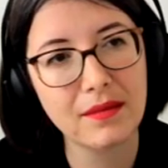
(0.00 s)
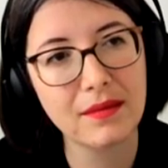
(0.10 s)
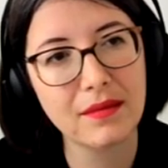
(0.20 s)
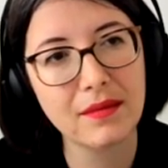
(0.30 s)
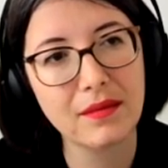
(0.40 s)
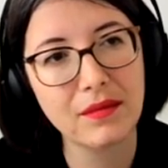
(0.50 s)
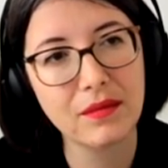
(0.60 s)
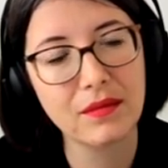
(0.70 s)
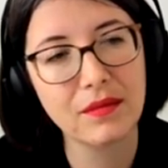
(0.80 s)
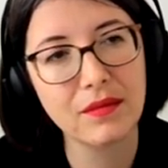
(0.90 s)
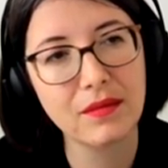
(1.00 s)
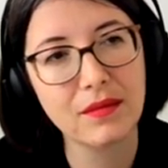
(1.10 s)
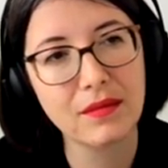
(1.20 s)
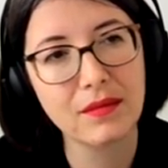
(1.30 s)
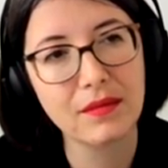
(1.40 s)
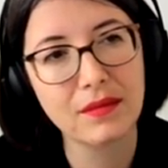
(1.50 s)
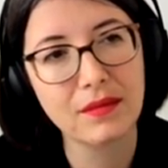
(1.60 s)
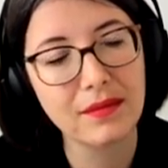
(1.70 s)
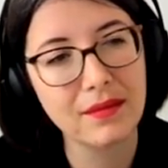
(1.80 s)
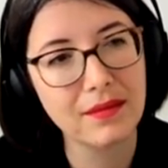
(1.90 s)

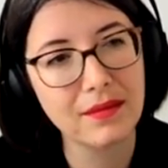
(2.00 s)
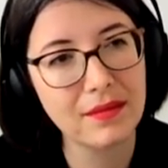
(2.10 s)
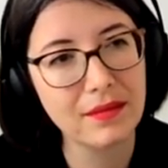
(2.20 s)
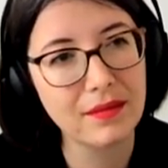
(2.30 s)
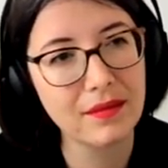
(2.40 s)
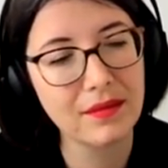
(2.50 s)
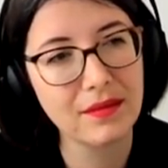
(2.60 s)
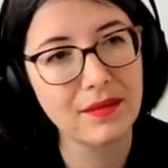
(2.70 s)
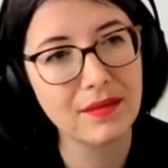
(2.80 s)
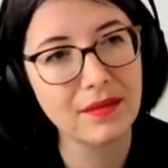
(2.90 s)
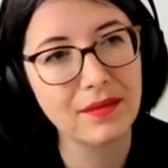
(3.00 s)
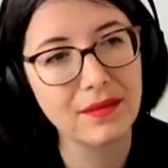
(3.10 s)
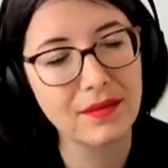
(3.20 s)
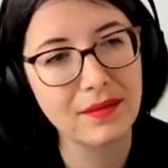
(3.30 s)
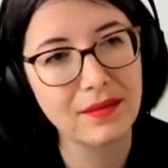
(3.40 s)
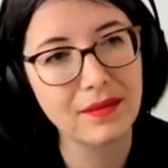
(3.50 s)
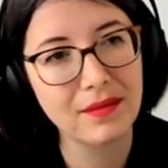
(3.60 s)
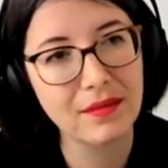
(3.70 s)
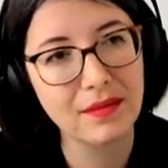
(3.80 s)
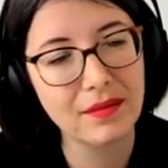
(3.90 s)

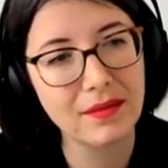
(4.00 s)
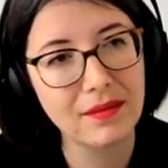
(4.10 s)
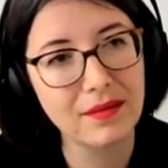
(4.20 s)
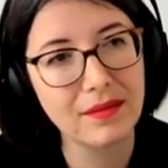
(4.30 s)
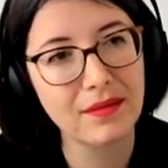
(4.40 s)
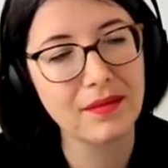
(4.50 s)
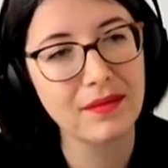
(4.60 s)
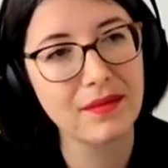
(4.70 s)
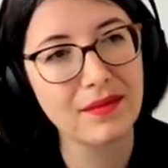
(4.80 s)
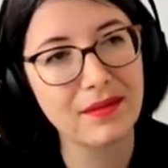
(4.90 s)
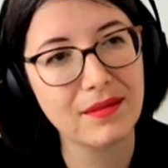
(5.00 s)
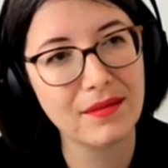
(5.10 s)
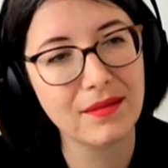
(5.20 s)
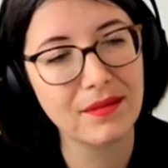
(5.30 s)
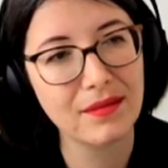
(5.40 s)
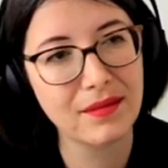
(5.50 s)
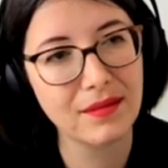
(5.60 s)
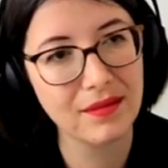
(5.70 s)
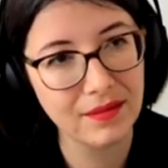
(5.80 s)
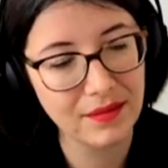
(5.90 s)

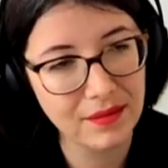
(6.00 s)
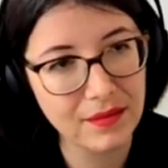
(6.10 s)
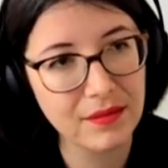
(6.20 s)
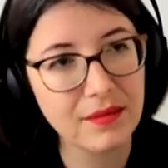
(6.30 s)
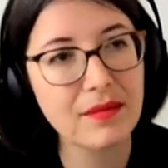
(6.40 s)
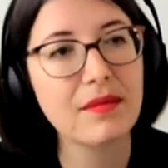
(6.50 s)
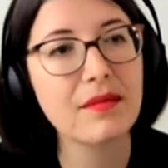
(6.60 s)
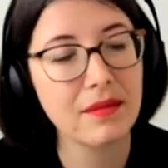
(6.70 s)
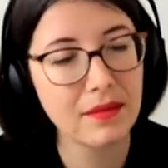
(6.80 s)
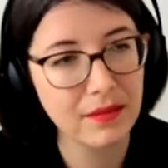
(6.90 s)
(not speaking)